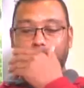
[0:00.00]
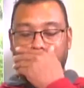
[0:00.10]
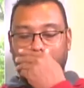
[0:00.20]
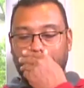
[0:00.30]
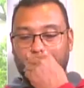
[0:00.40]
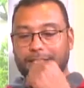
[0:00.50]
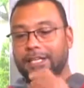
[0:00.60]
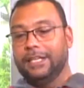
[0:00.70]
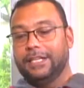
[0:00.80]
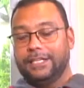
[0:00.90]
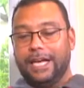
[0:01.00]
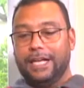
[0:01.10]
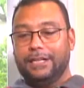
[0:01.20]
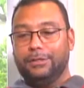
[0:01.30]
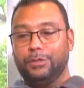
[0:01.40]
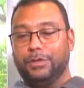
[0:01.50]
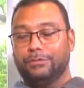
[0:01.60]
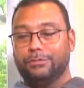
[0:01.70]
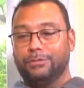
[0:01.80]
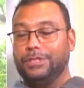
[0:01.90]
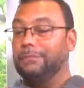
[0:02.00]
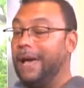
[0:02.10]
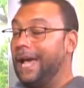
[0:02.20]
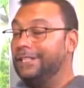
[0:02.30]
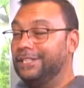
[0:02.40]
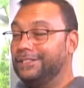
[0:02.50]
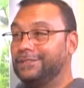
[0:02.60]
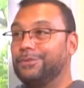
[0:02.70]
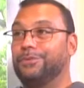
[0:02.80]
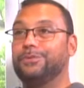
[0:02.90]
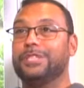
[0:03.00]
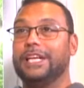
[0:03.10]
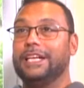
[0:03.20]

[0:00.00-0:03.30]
things that, you know, with the magnet schools,